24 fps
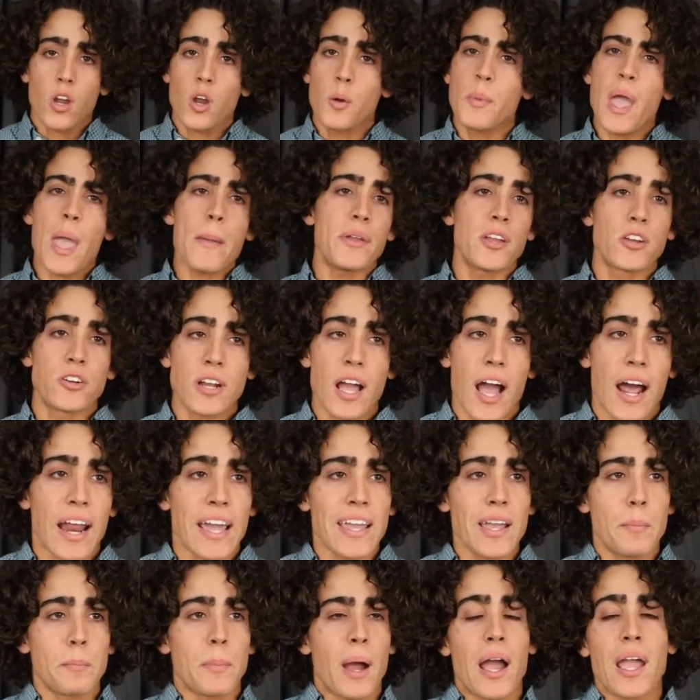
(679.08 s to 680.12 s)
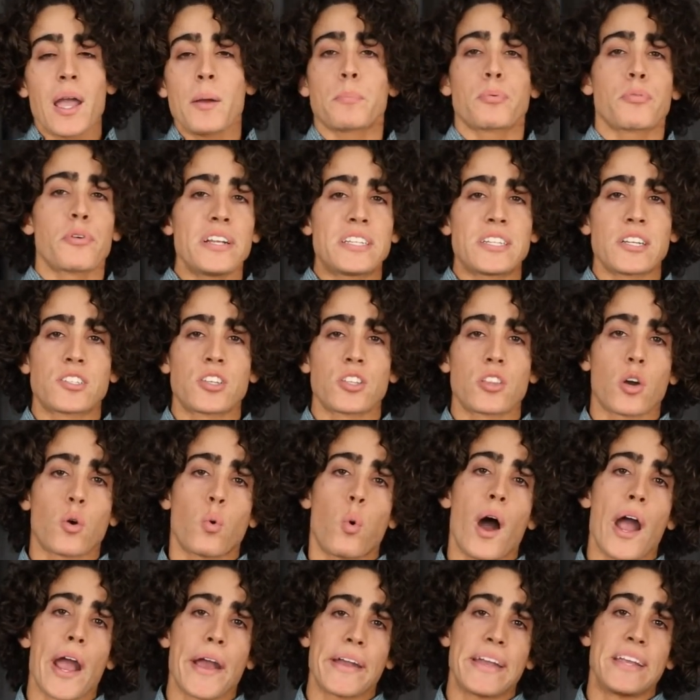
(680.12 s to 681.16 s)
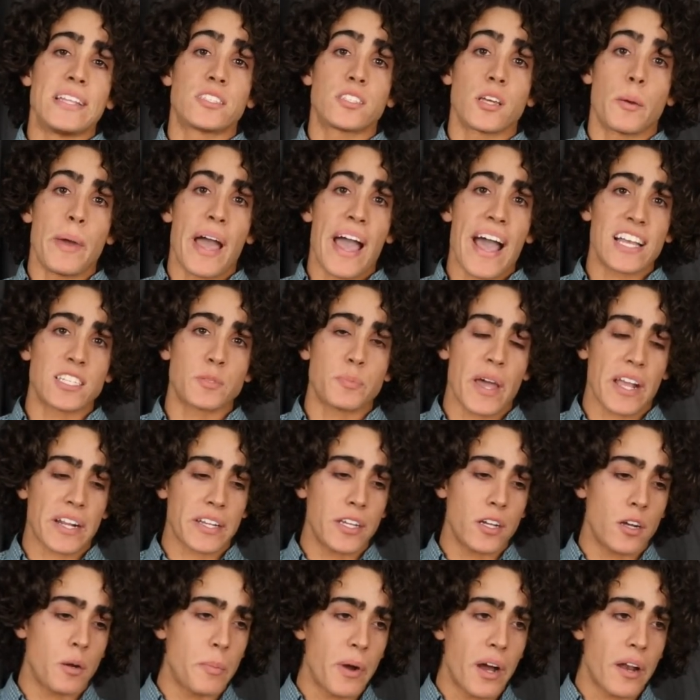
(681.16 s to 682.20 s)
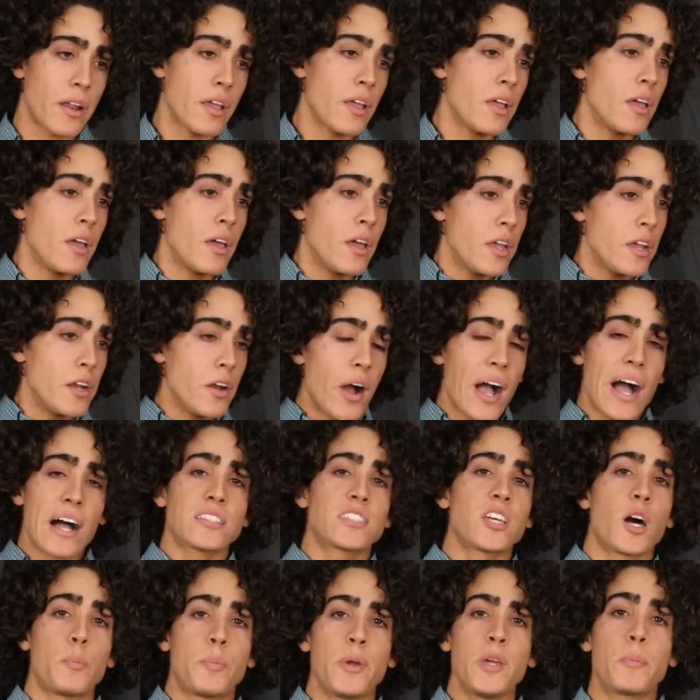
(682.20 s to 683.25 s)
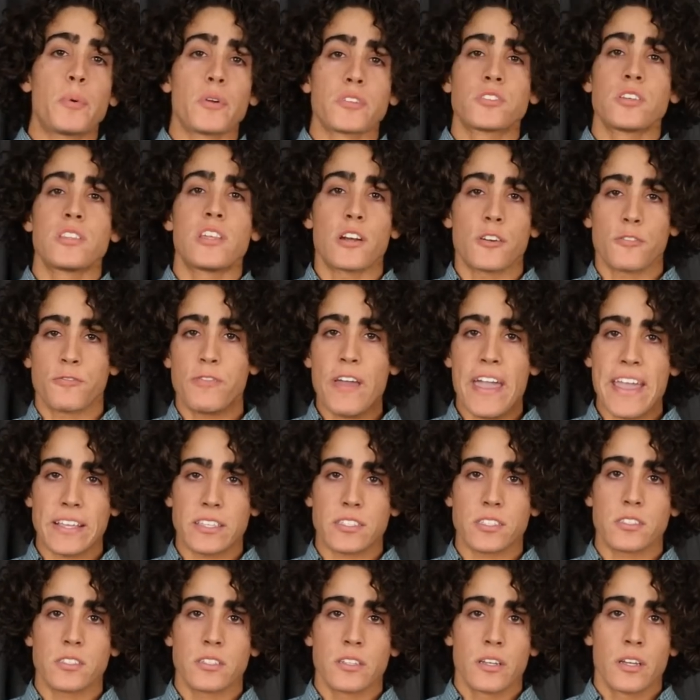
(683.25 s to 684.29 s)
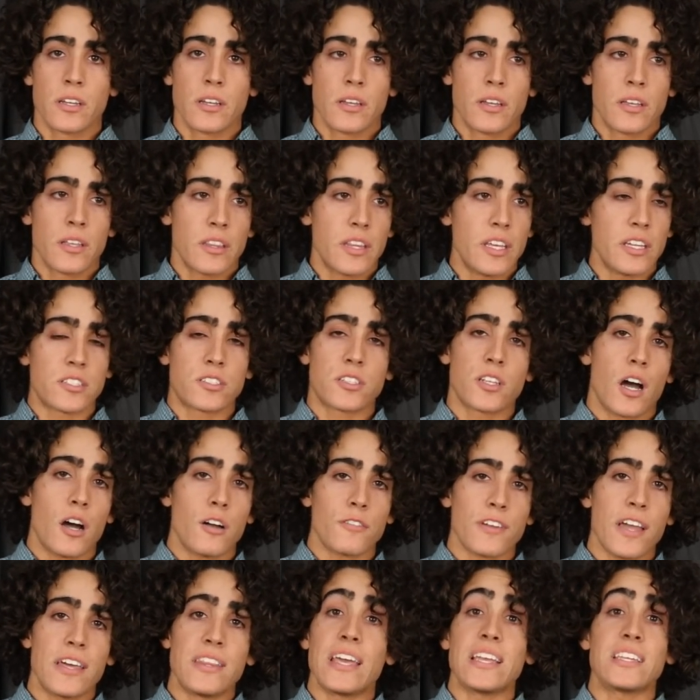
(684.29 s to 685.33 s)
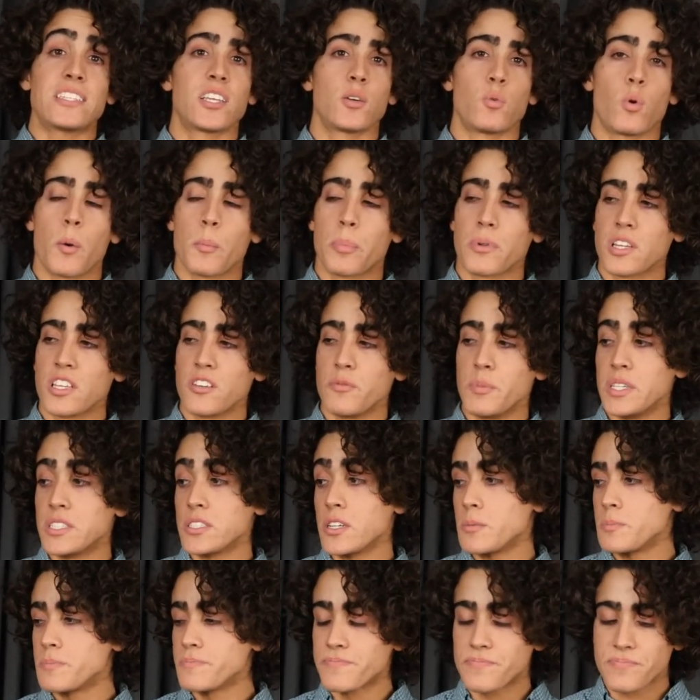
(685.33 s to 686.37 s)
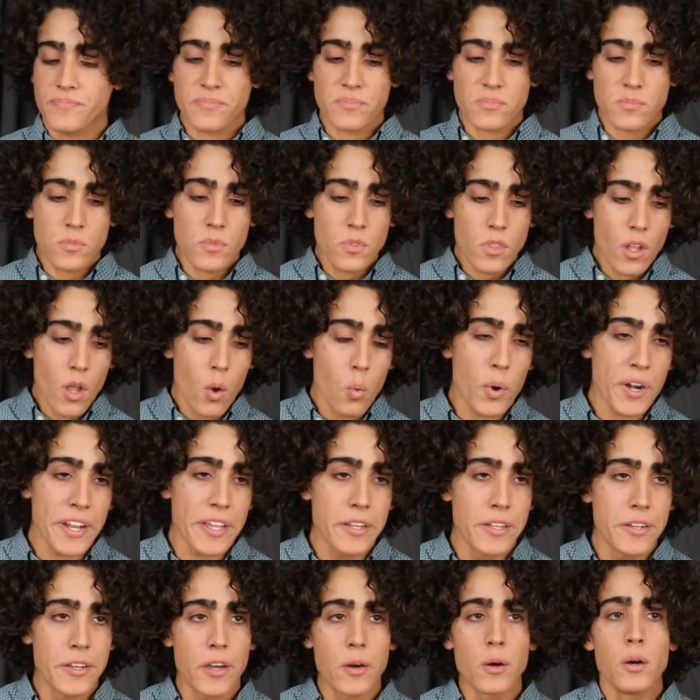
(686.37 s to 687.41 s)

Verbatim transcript: or maybe you're not. I am I am preaching to the choir in some aspect here, but you know, I'll tell people to their face this stuff and they still won't believe me. So, what are you going